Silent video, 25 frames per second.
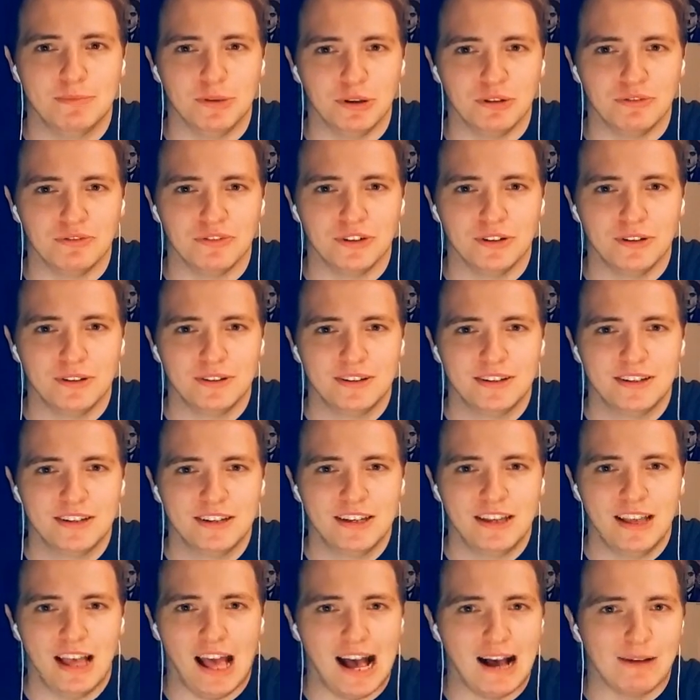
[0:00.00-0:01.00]
beautiful.
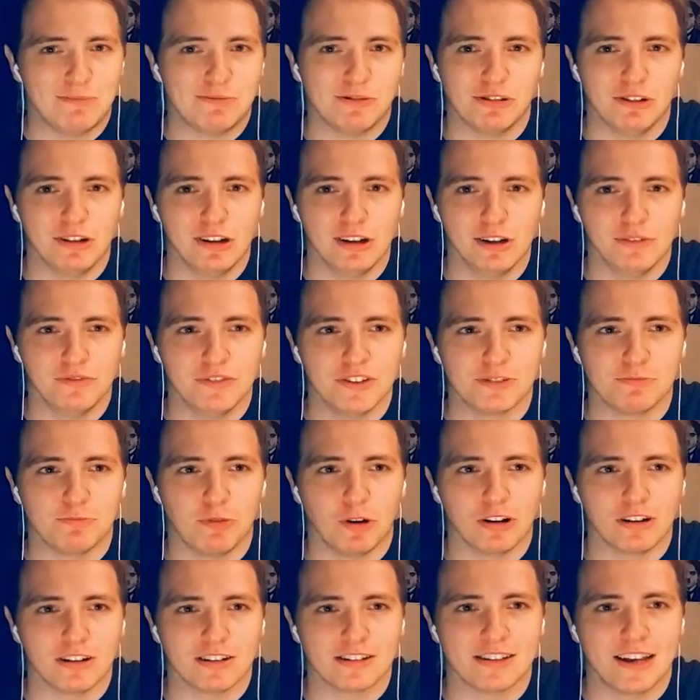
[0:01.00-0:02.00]
Absolutely love this
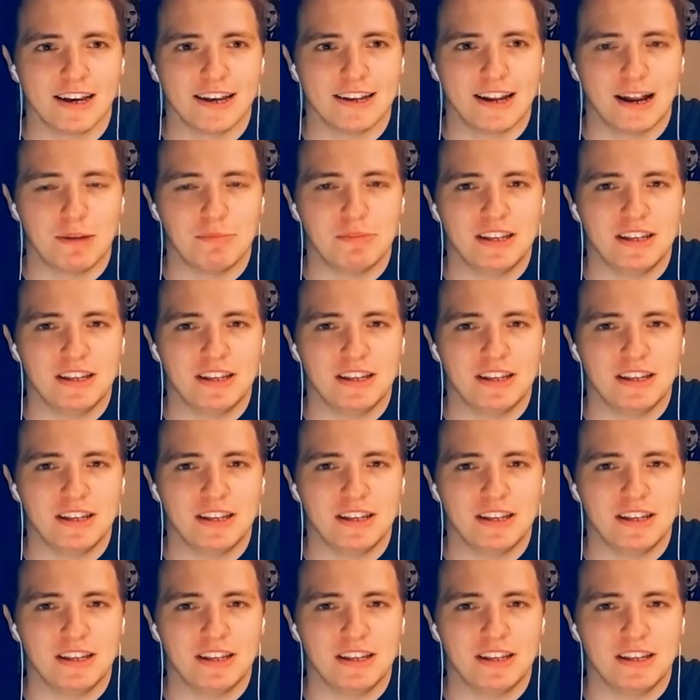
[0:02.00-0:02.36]
bottle design.